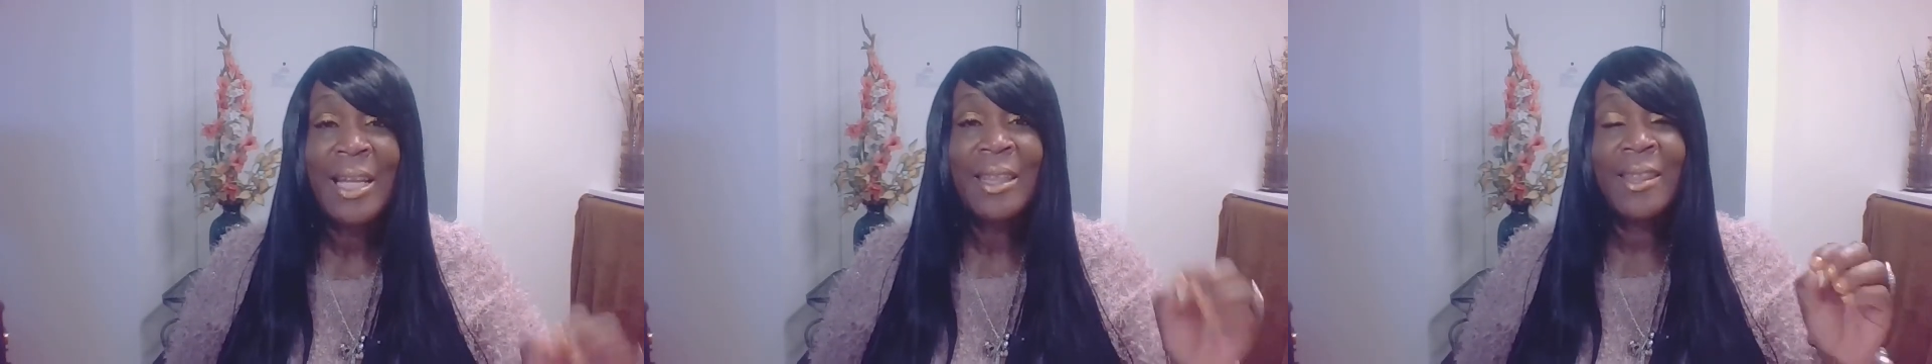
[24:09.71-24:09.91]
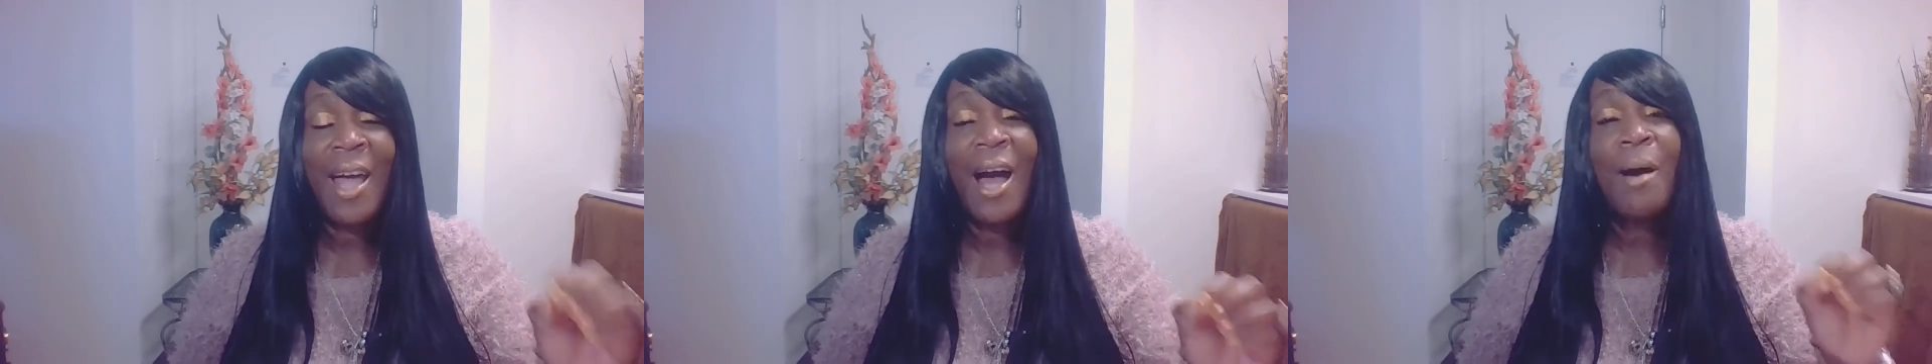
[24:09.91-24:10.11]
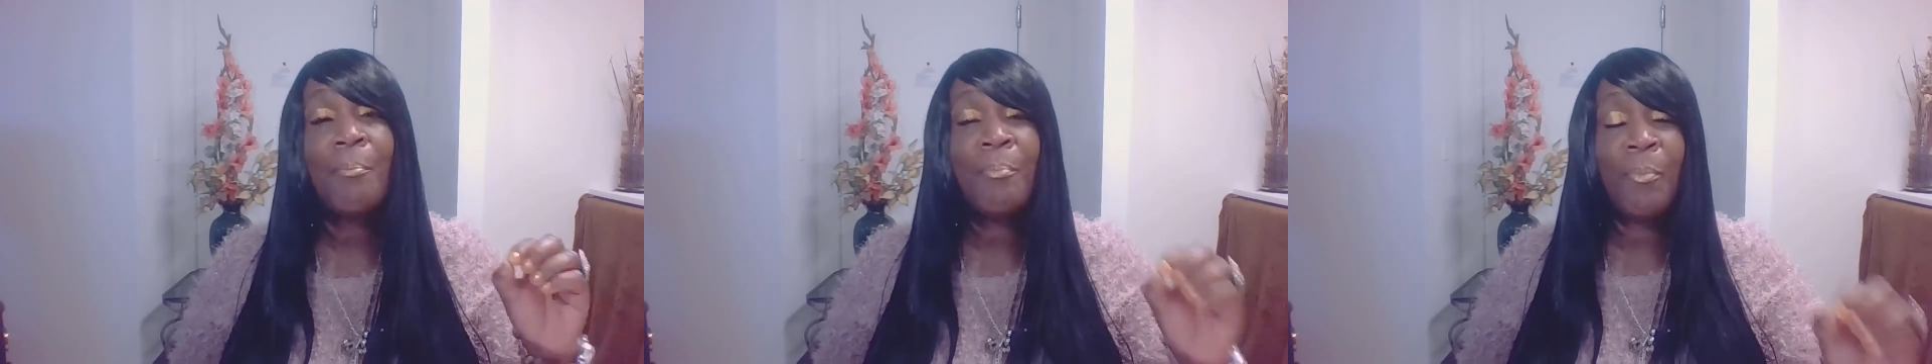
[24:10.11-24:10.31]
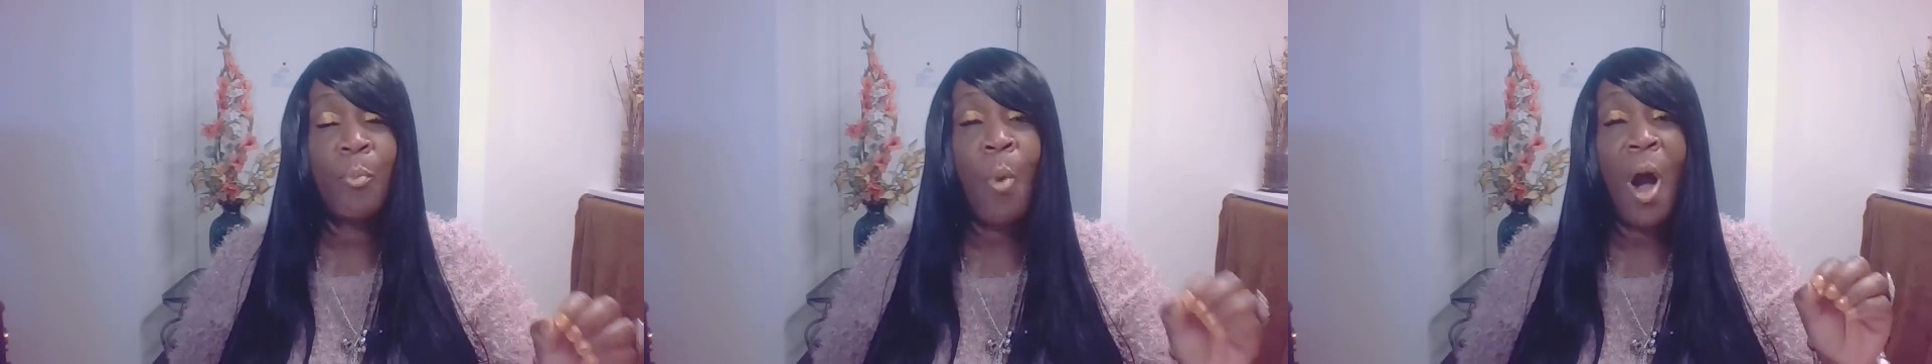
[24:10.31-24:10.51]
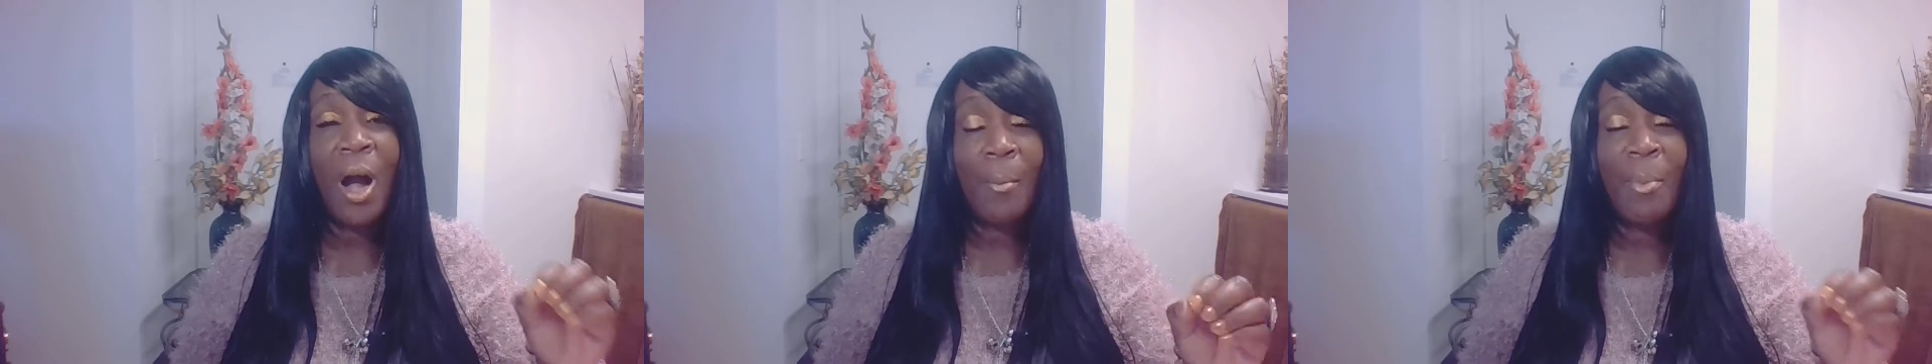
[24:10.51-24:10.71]
Not
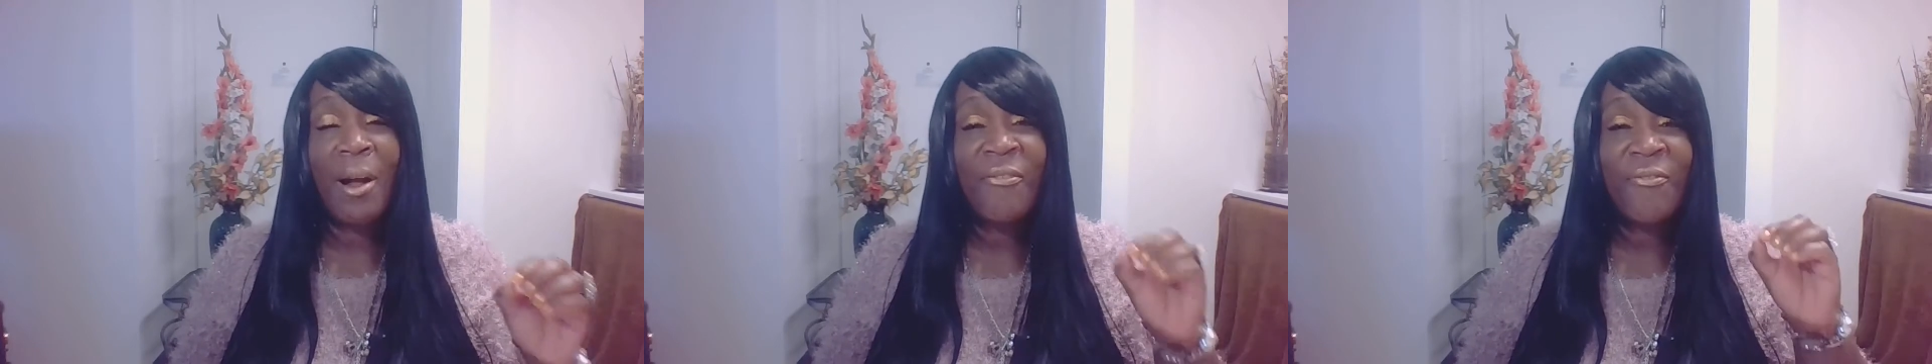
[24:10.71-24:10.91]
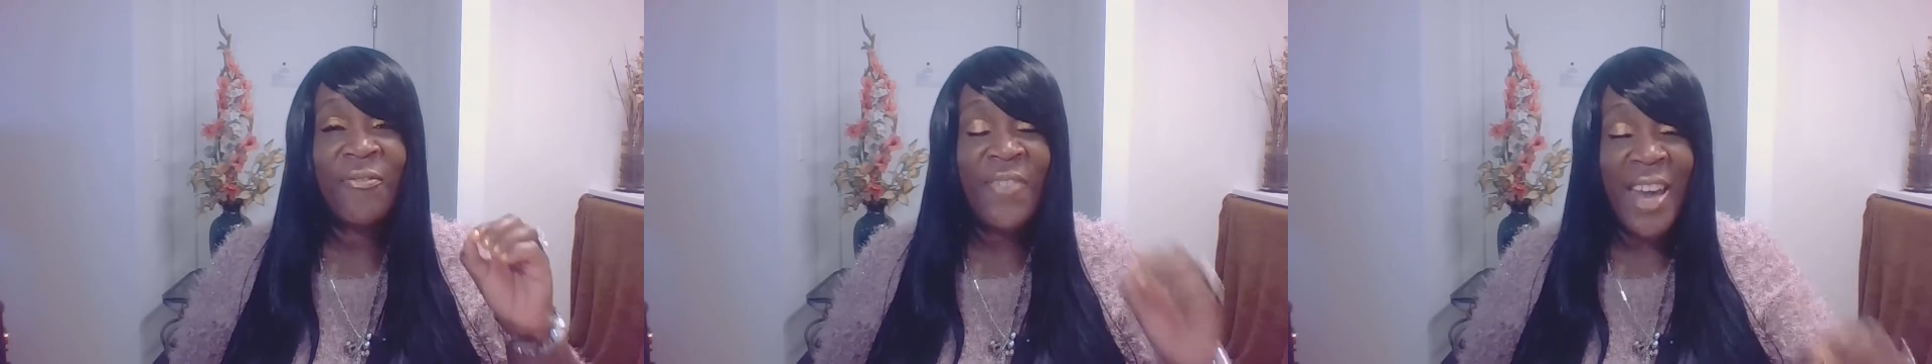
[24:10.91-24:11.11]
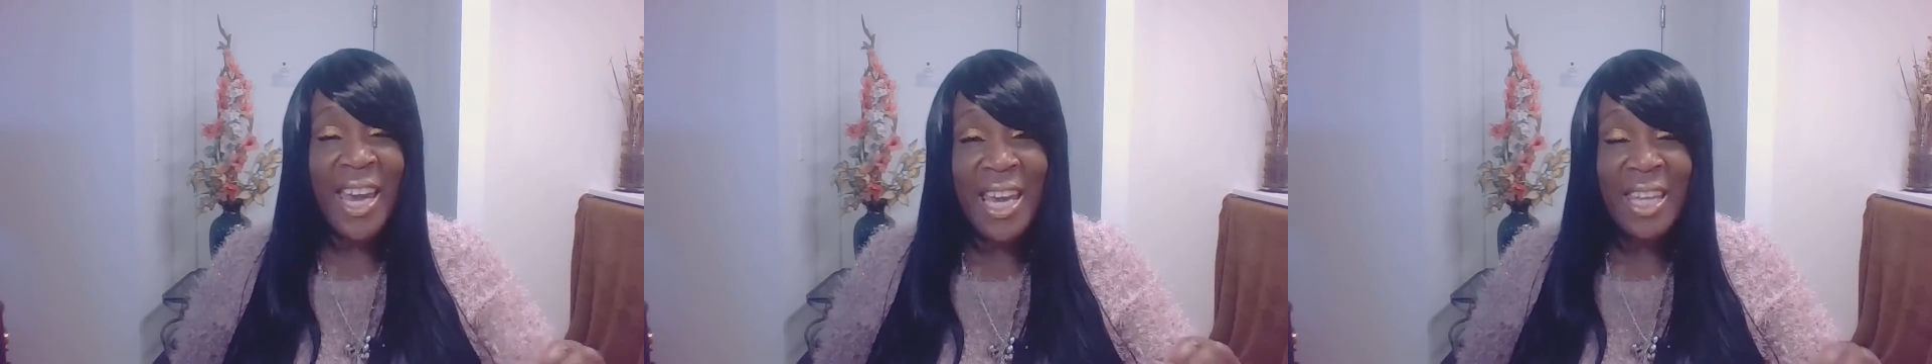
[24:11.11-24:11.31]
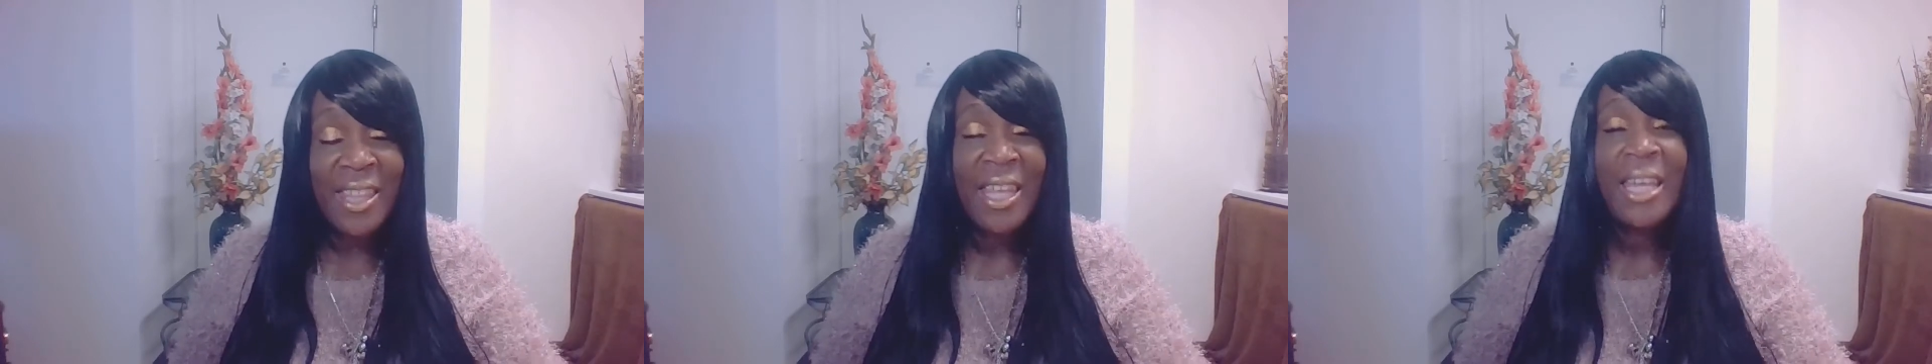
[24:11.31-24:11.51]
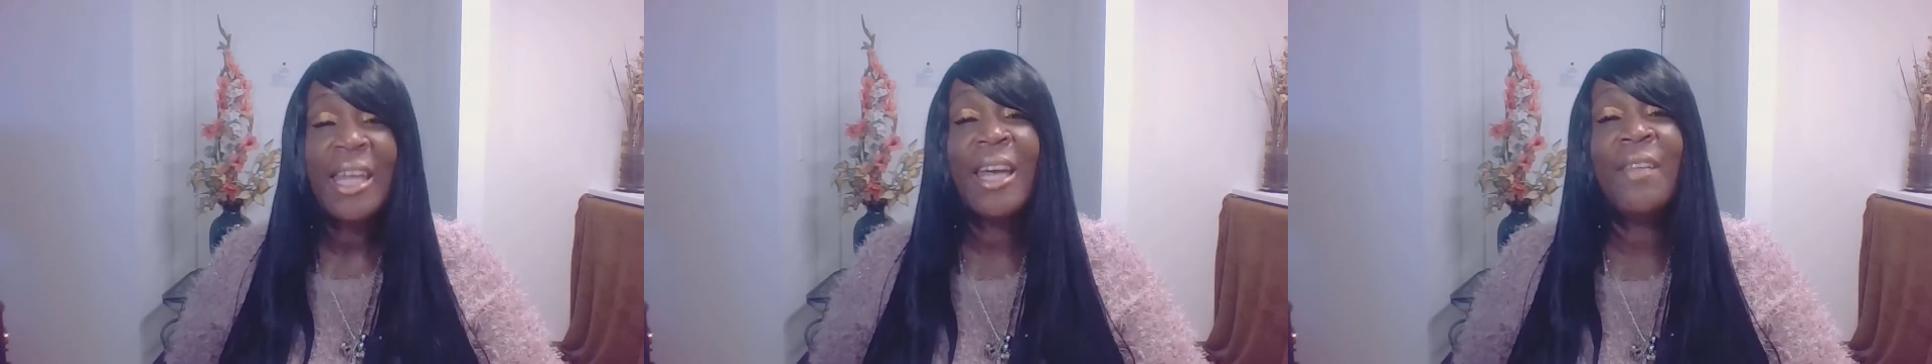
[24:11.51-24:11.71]
walk by faith